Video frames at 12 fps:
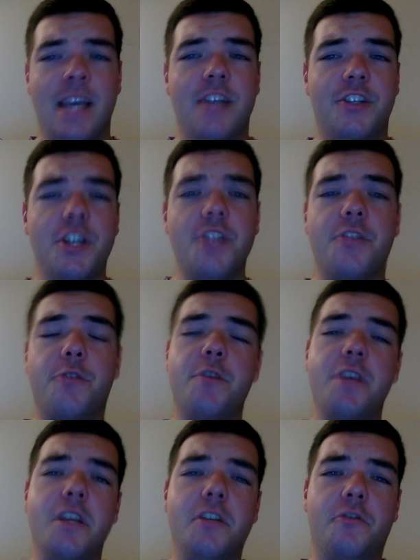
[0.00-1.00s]
Gen
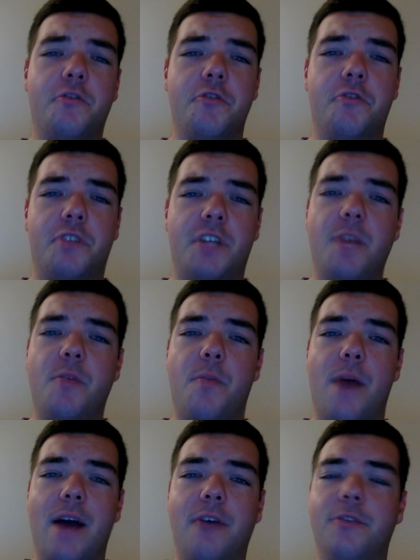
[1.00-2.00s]
3 introduced double
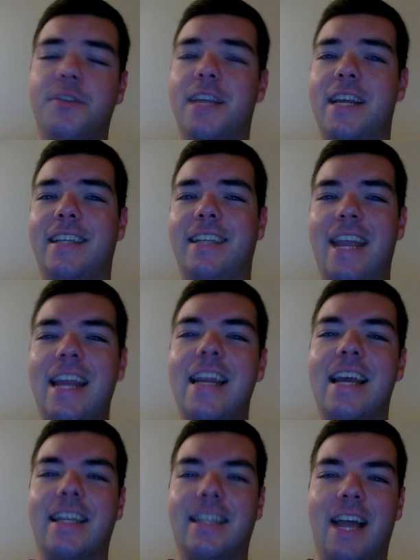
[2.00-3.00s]
battles, and Tate
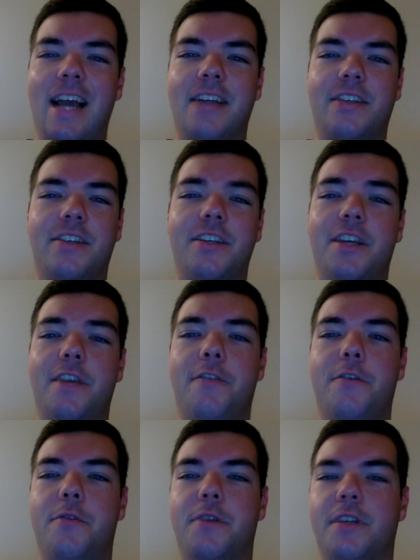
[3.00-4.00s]
and Eliza give
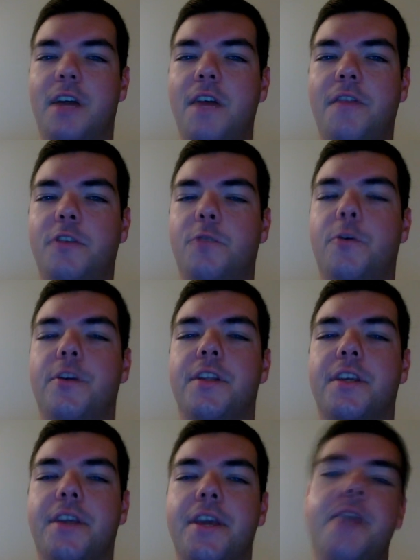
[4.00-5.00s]
you the toughest one in
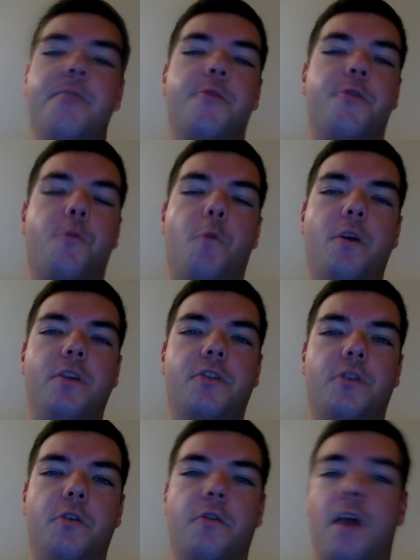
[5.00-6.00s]
the game with 1
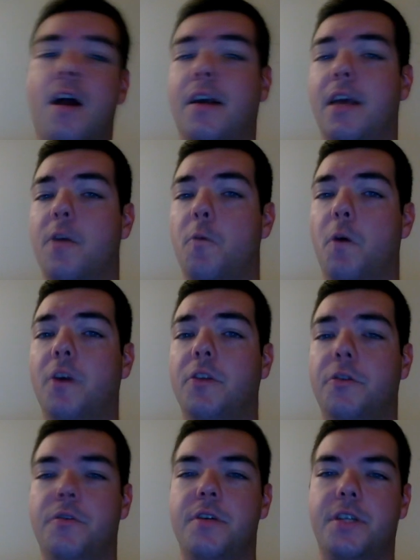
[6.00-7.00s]
Soul Rock and 1
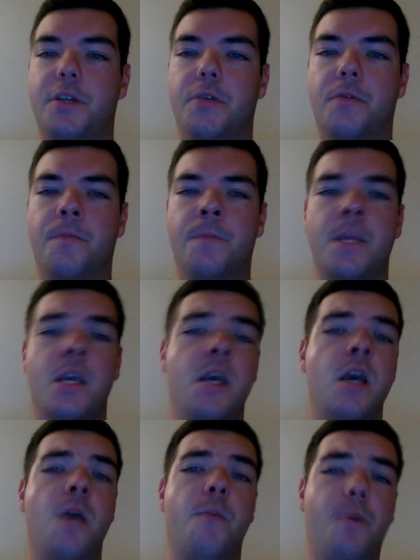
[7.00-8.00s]
Lunatone.
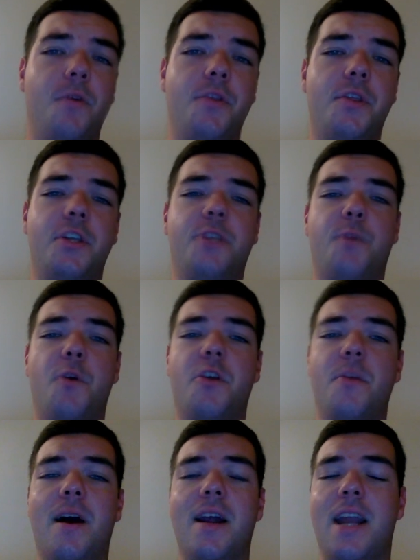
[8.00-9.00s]
Both of these
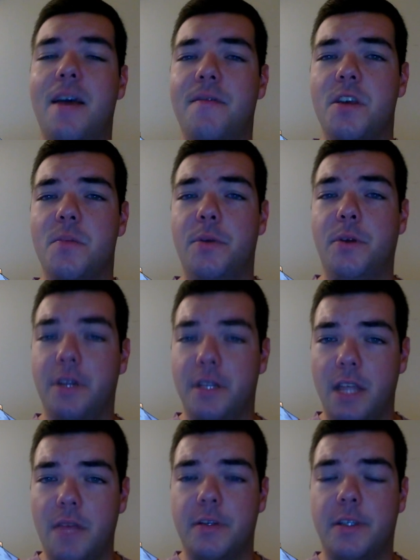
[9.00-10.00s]
Pokemon have the ability
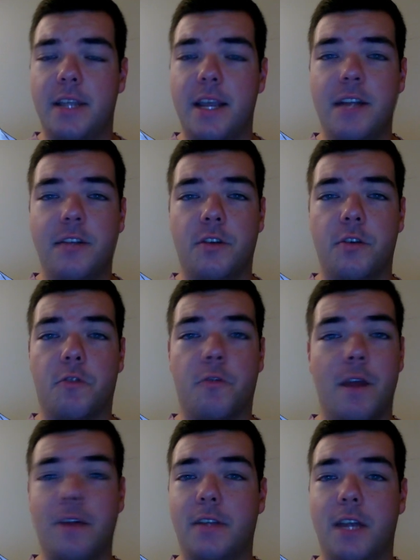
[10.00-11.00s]
Levitate, so
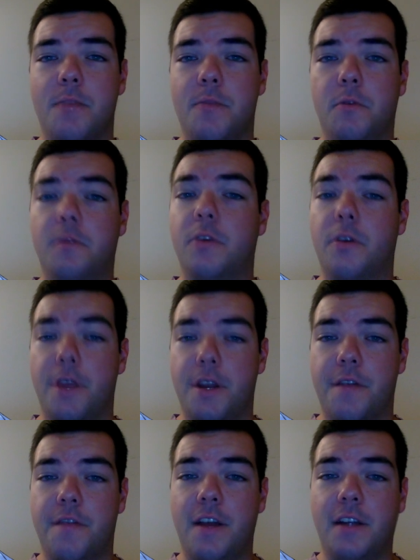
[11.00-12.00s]
ground-type moves are
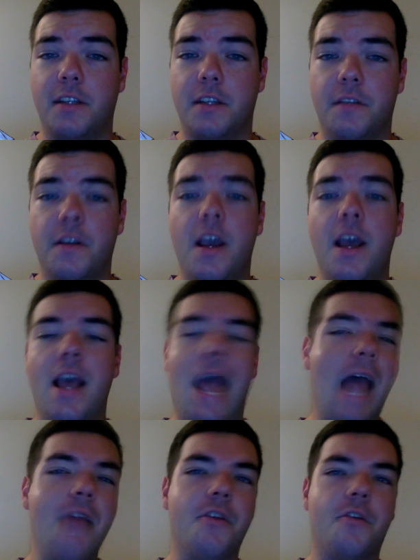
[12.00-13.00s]
ineffective,
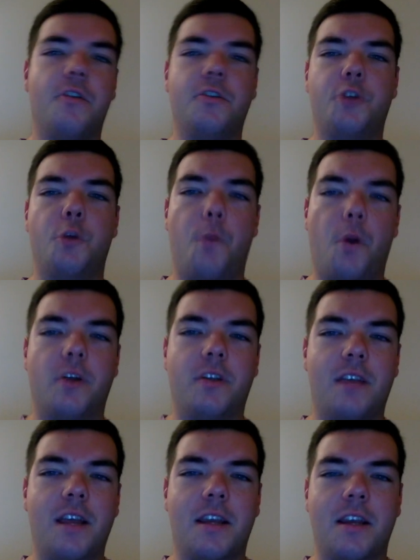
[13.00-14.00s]
and they're also part
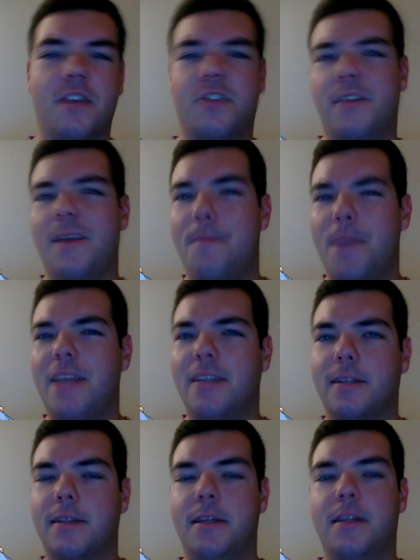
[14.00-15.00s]
Psychic, so that
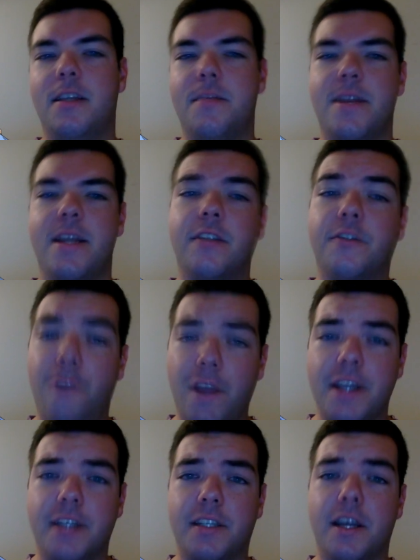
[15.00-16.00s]
basically eliminates
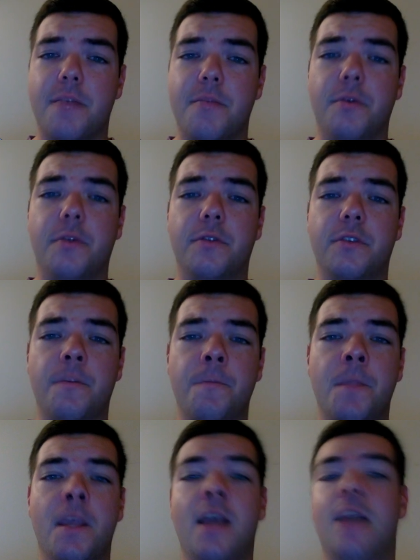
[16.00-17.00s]
Fighting-type moves.
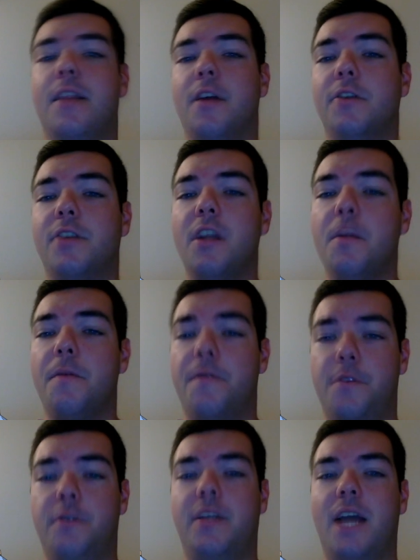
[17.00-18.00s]
They'll set up a
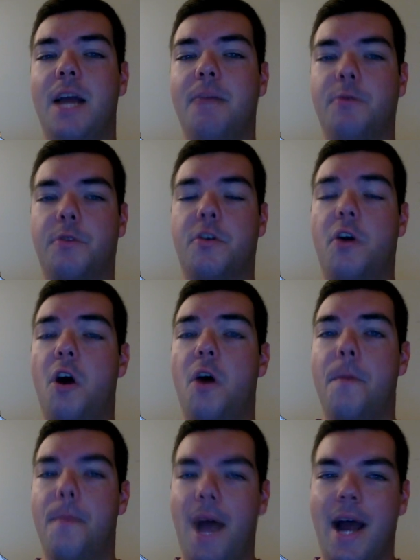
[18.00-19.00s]
few times with
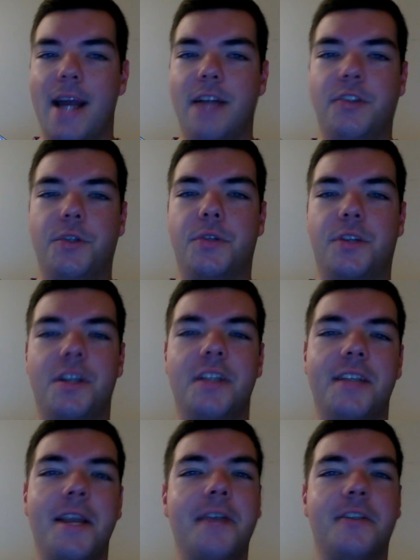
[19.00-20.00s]
Calm Mind, so it's going to
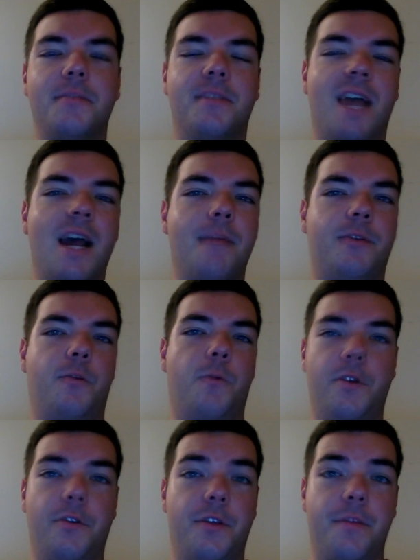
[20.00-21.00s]
take some time to
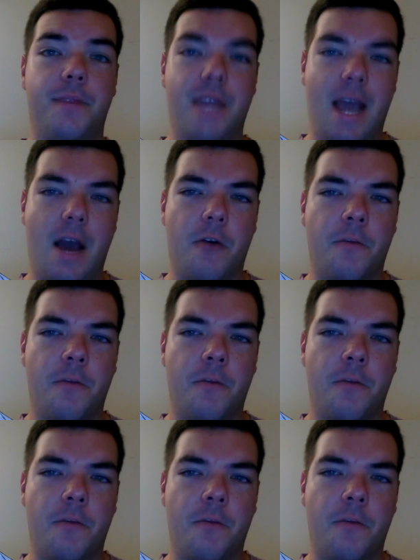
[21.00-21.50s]
whittle them down.